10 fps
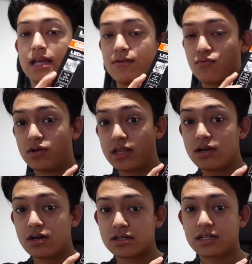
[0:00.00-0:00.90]
they really
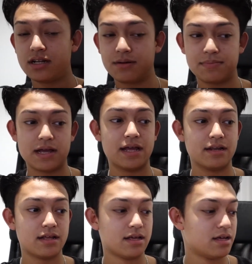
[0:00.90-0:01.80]
hooked it up,
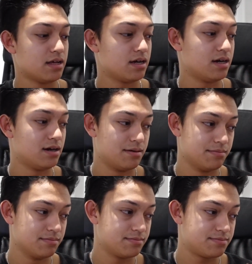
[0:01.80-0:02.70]
and
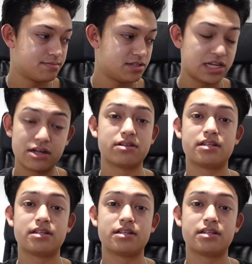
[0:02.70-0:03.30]
shout out